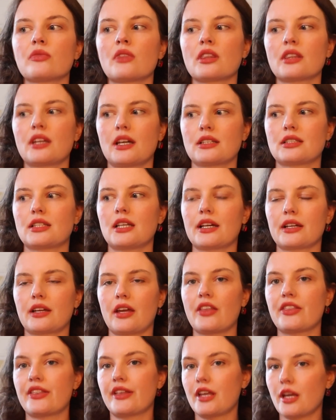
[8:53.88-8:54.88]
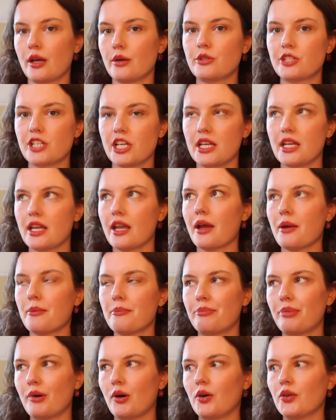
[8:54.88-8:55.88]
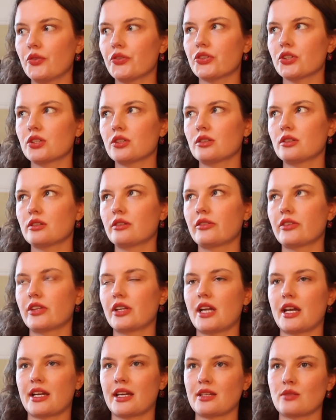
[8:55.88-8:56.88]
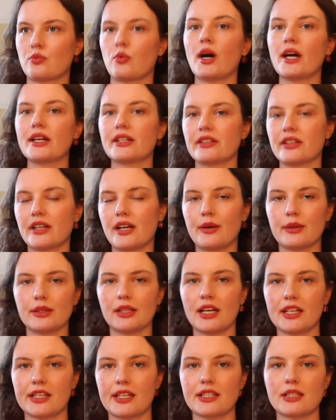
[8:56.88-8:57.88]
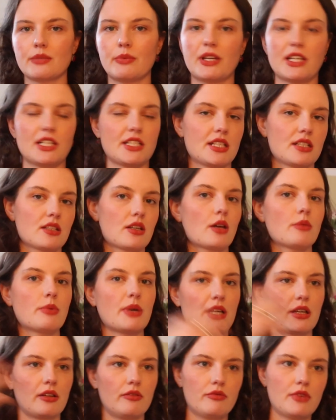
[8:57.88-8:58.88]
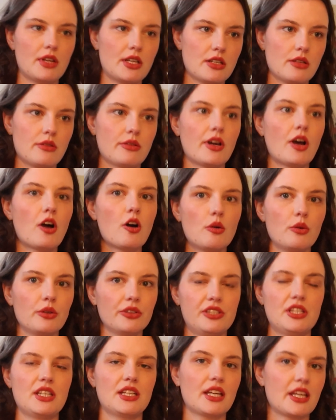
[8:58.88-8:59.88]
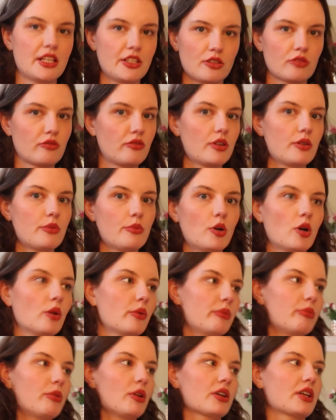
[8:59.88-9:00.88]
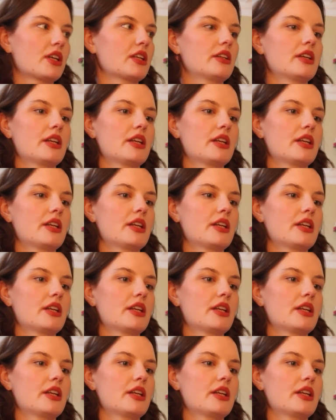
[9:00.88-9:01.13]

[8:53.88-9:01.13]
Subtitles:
that's like the OG, but the neck is wider than I would like it to be. I didn't go back and redo the whole thing. It just grew more with blocking